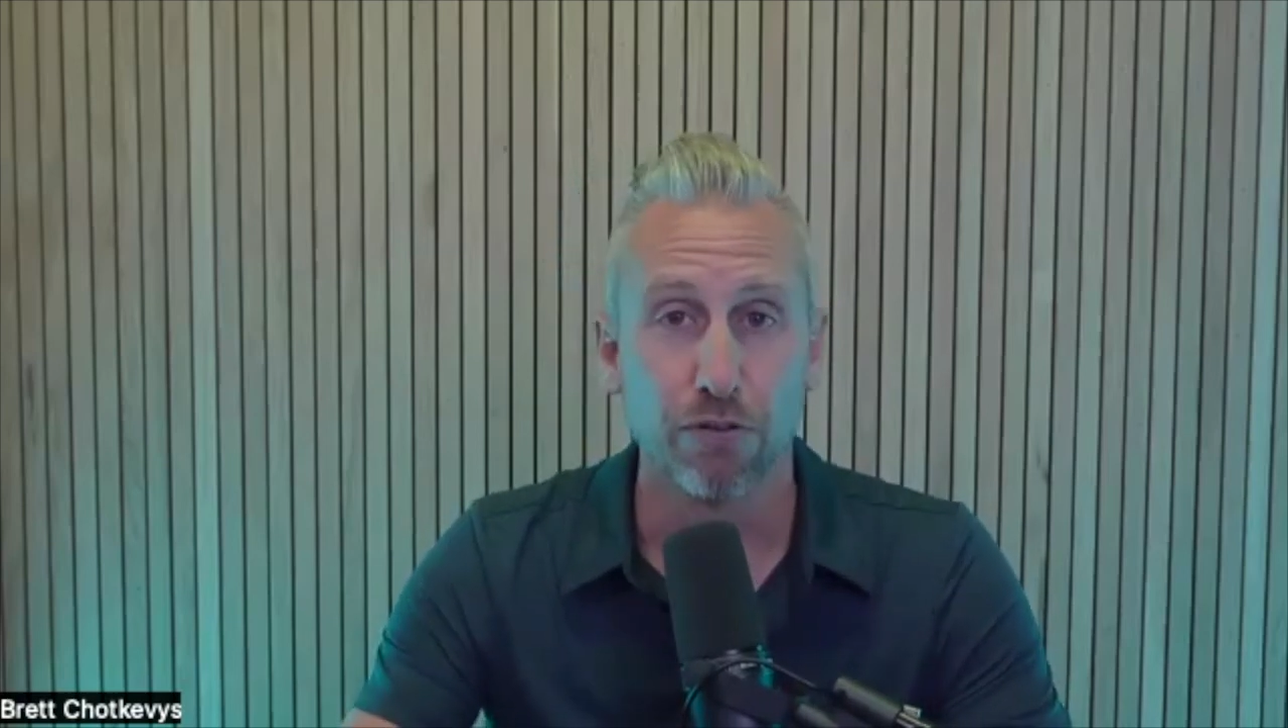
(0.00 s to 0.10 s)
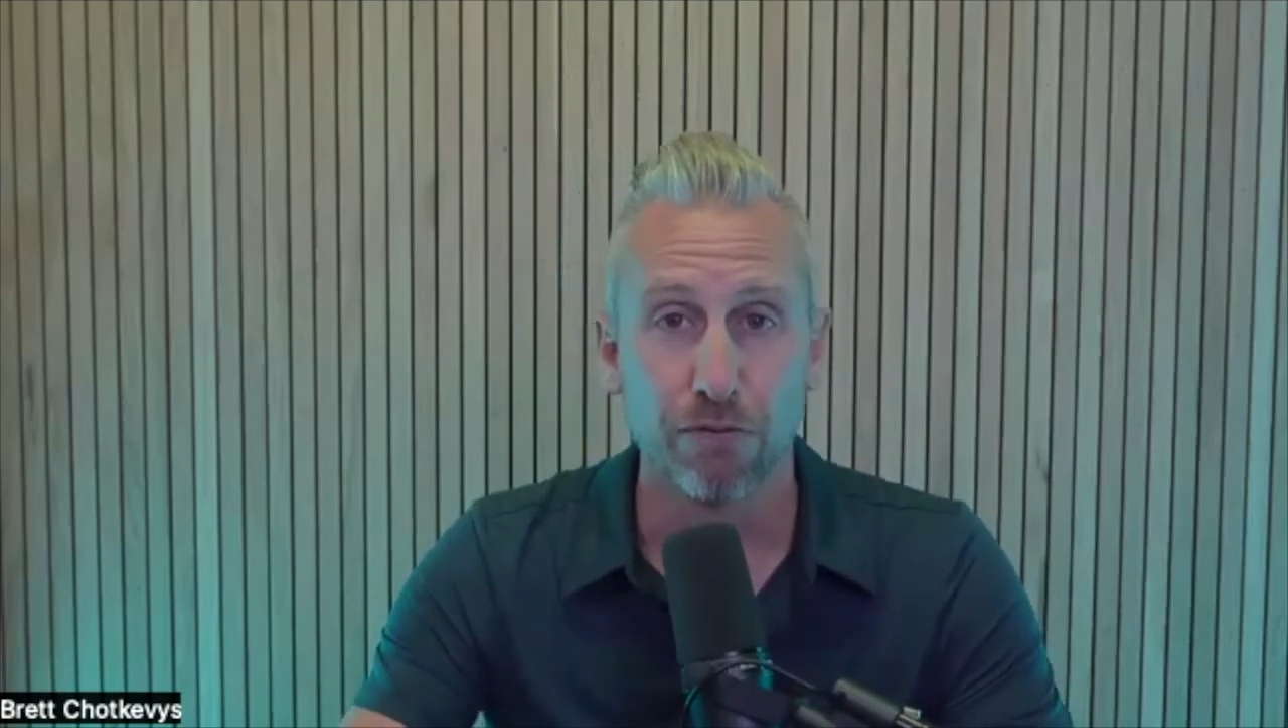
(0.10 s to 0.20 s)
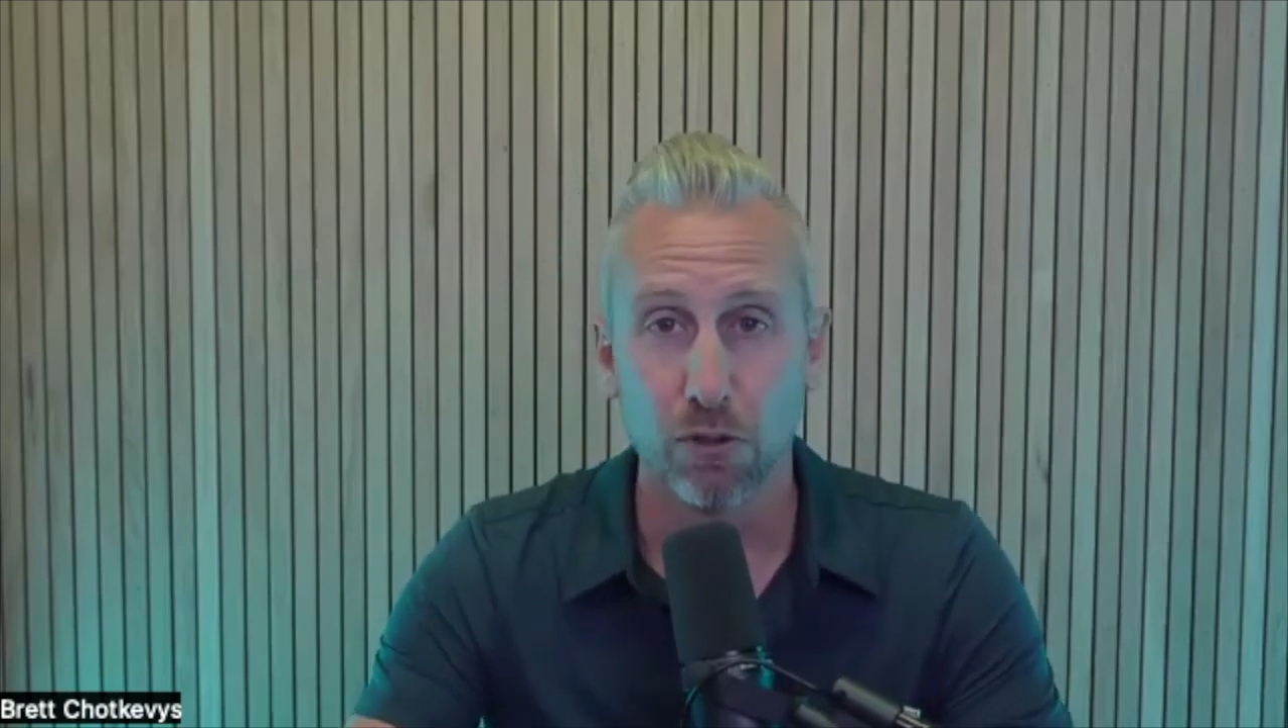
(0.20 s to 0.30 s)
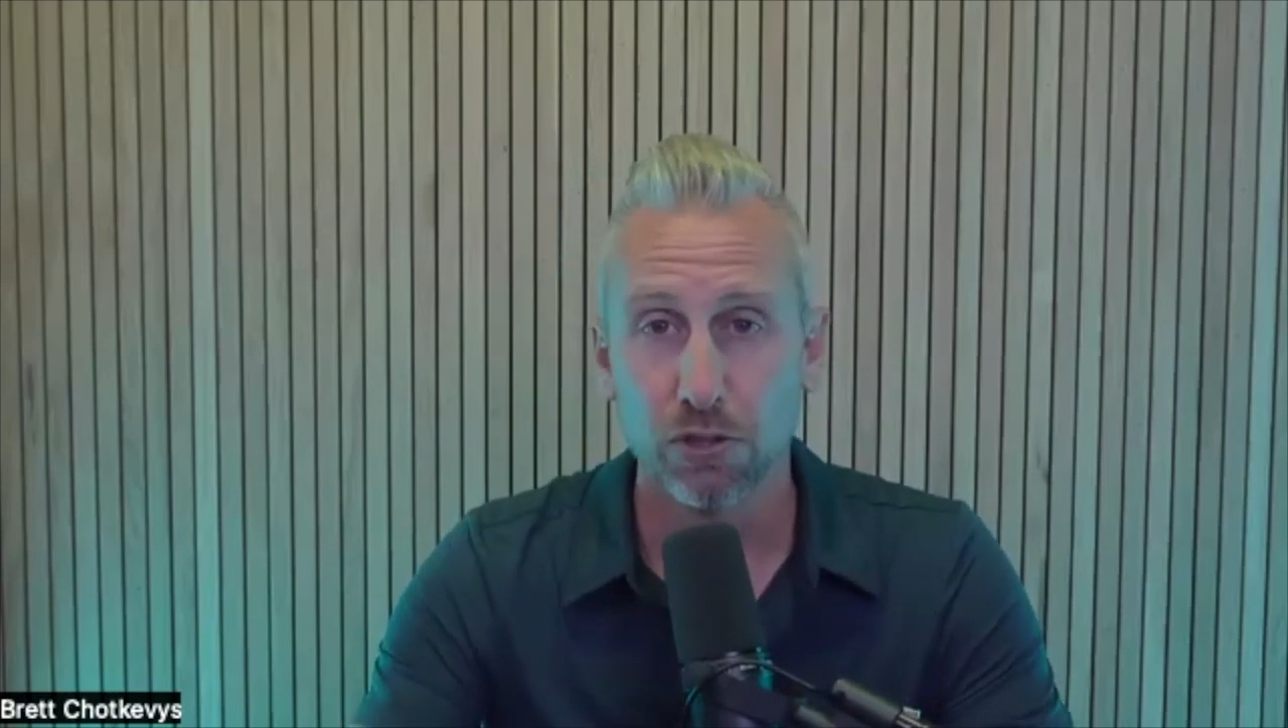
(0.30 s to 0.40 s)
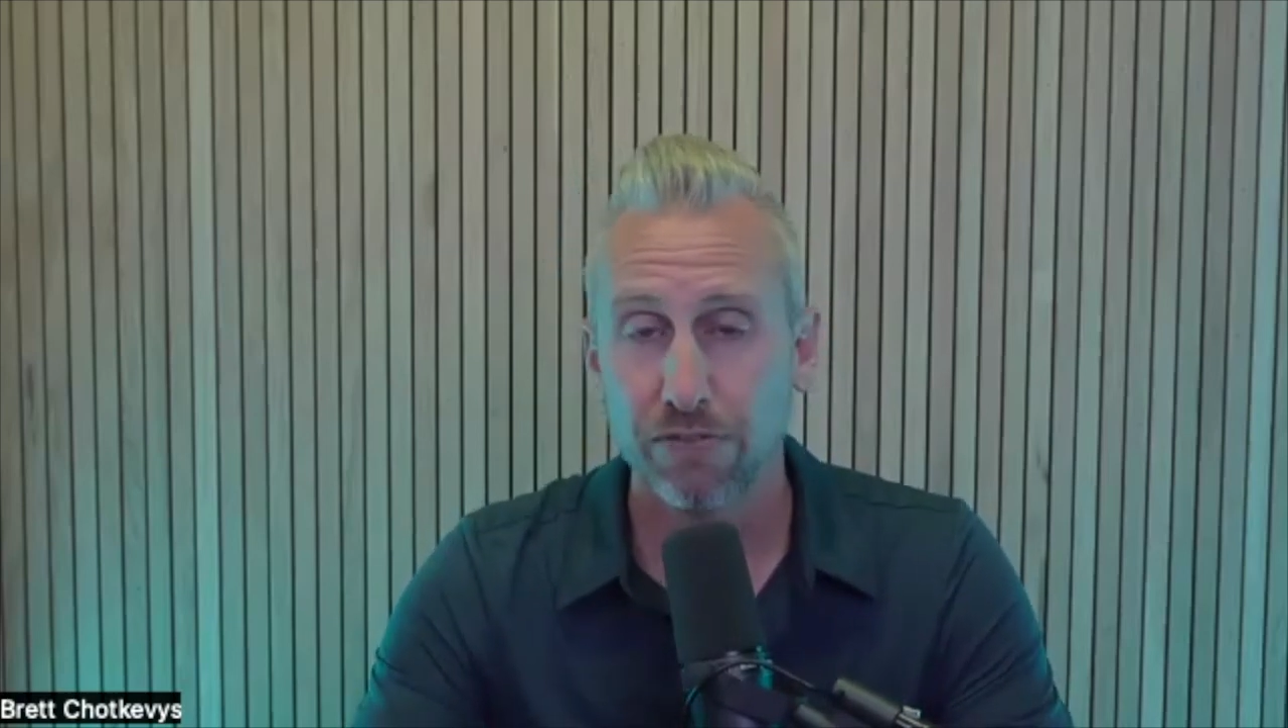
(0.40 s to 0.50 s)

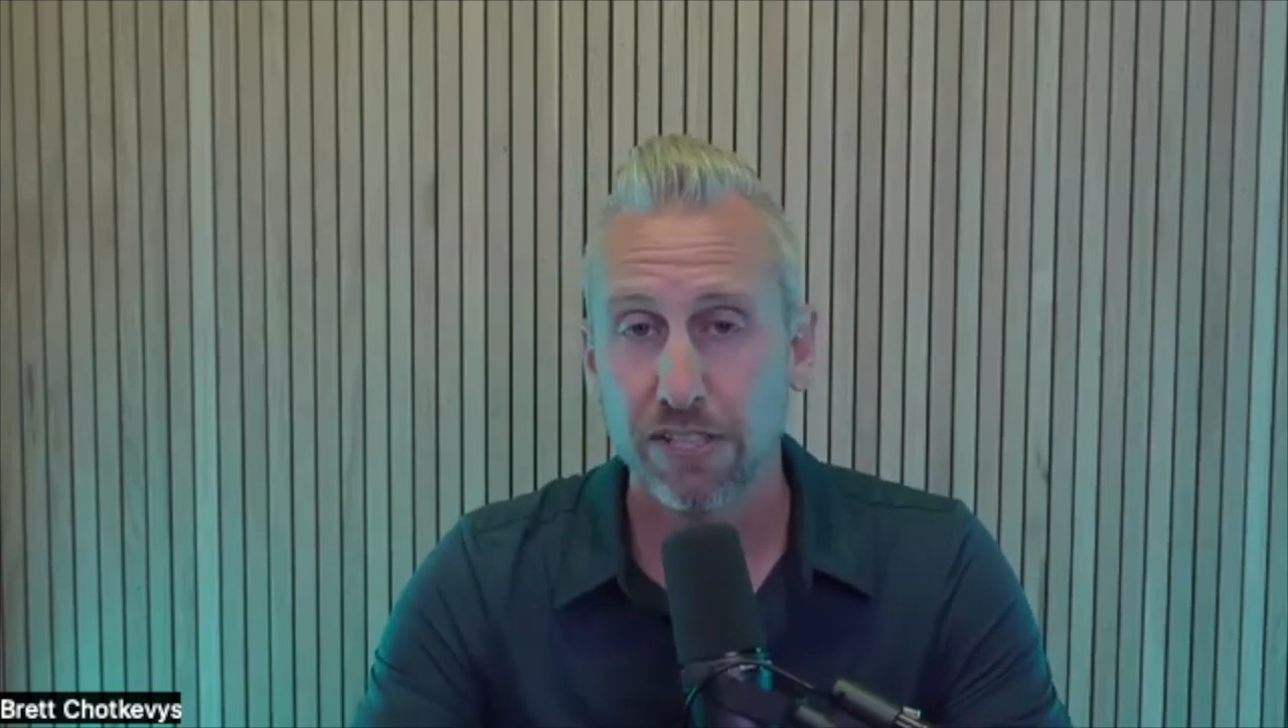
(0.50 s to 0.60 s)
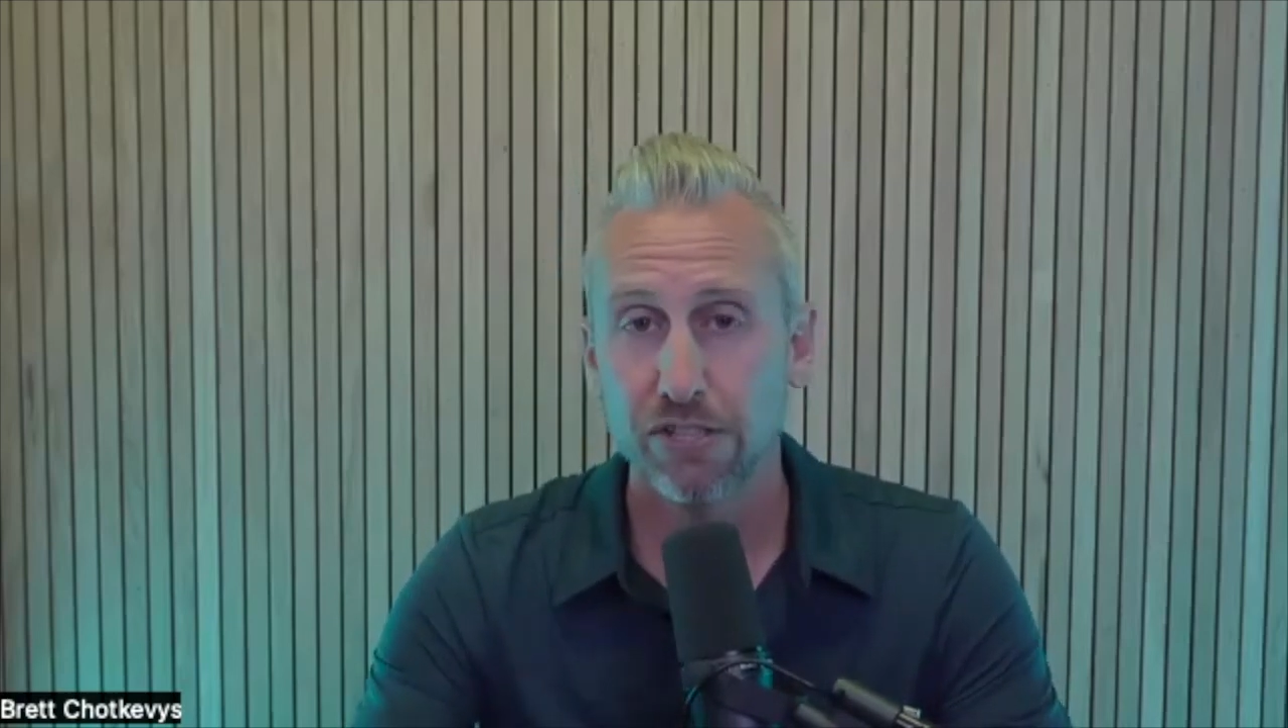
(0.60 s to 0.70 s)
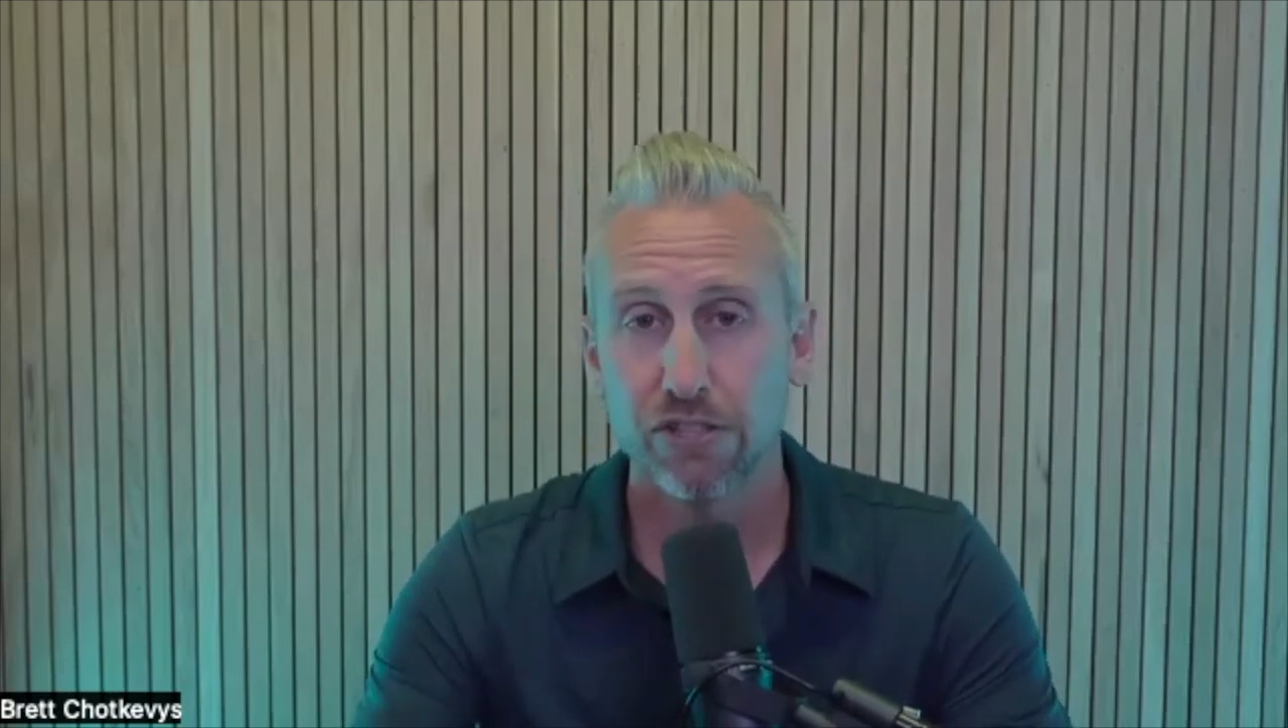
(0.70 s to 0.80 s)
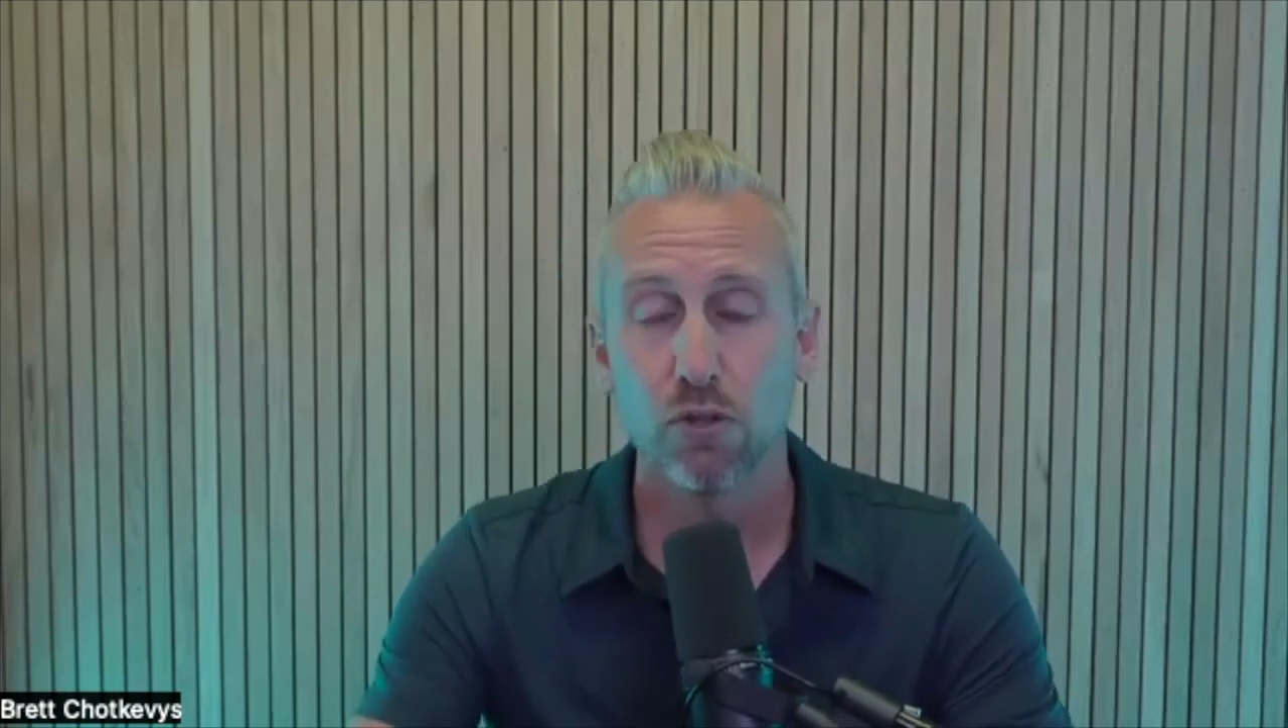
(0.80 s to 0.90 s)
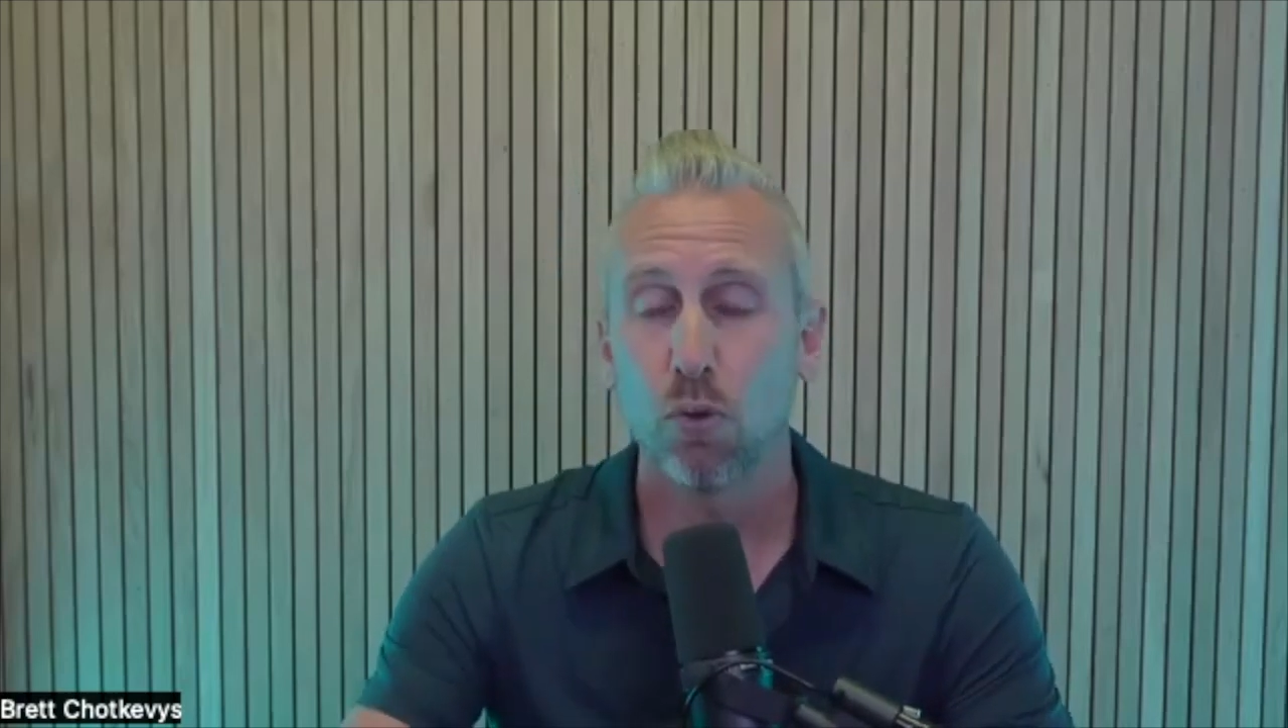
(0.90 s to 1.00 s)
first venture